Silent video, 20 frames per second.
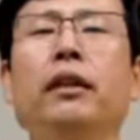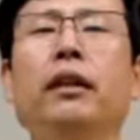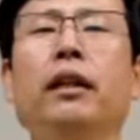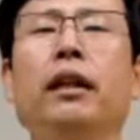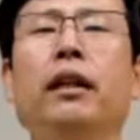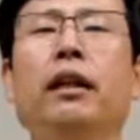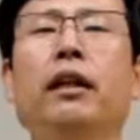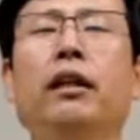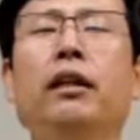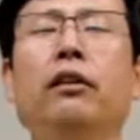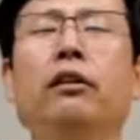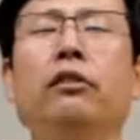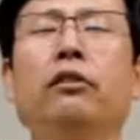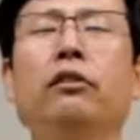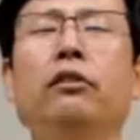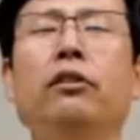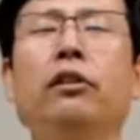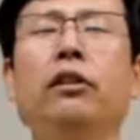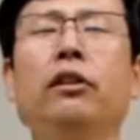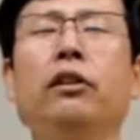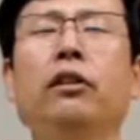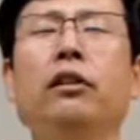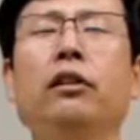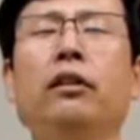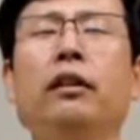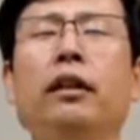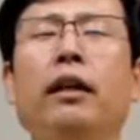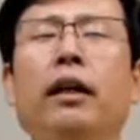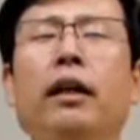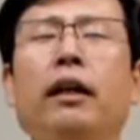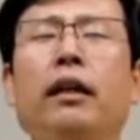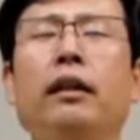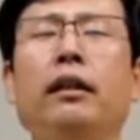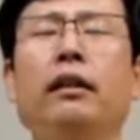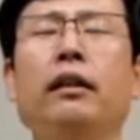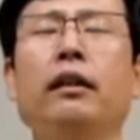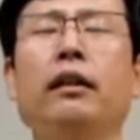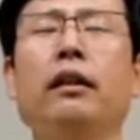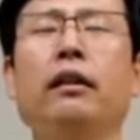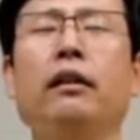down to your neck
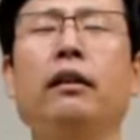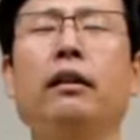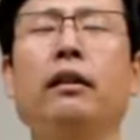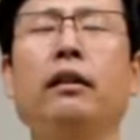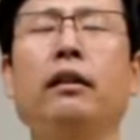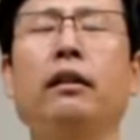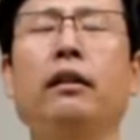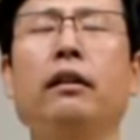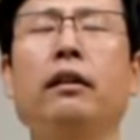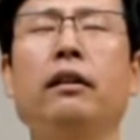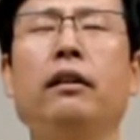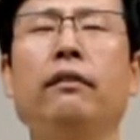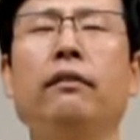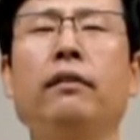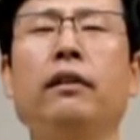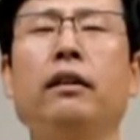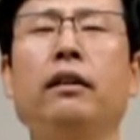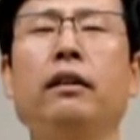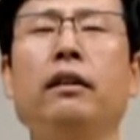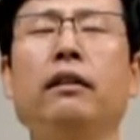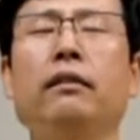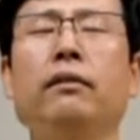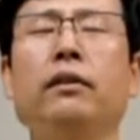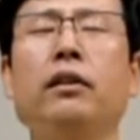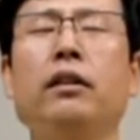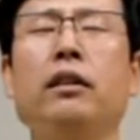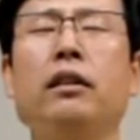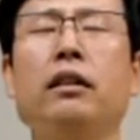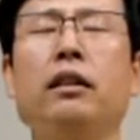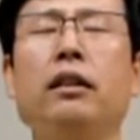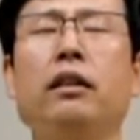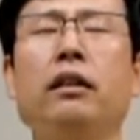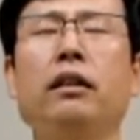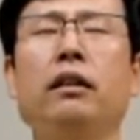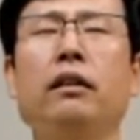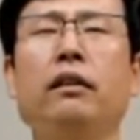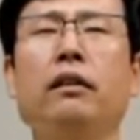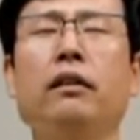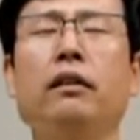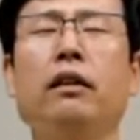the front of your
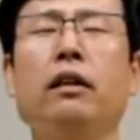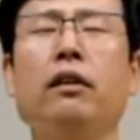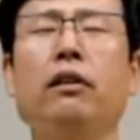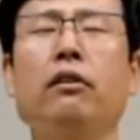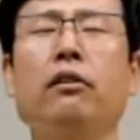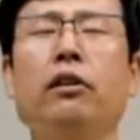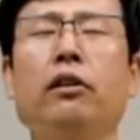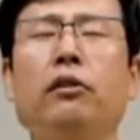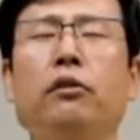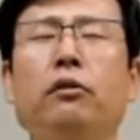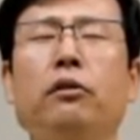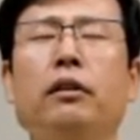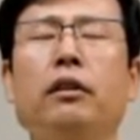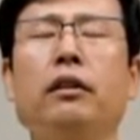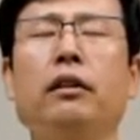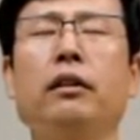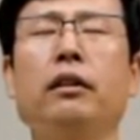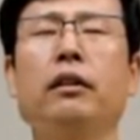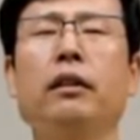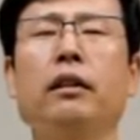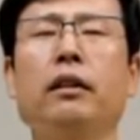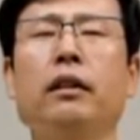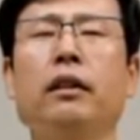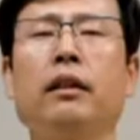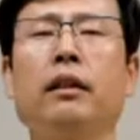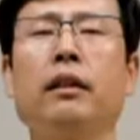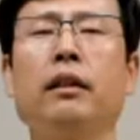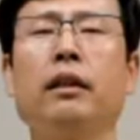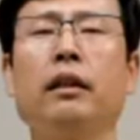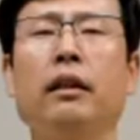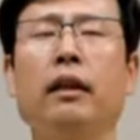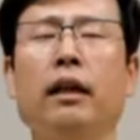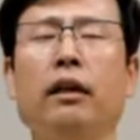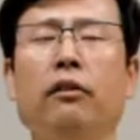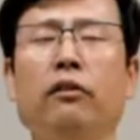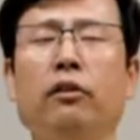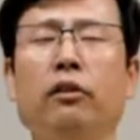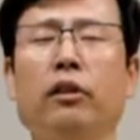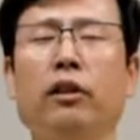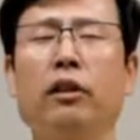throat down
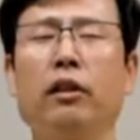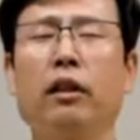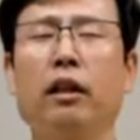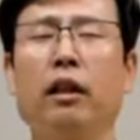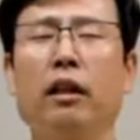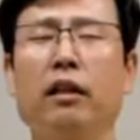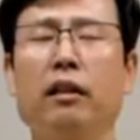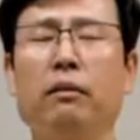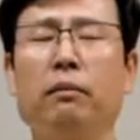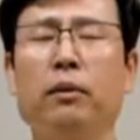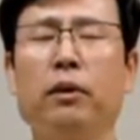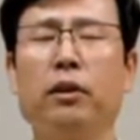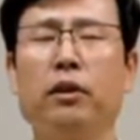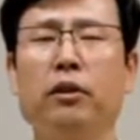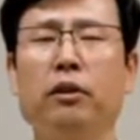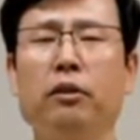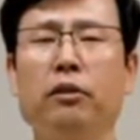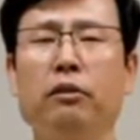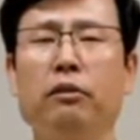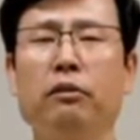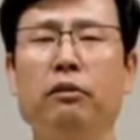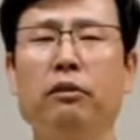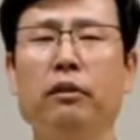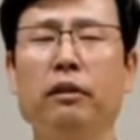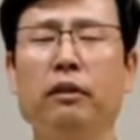to your collarbone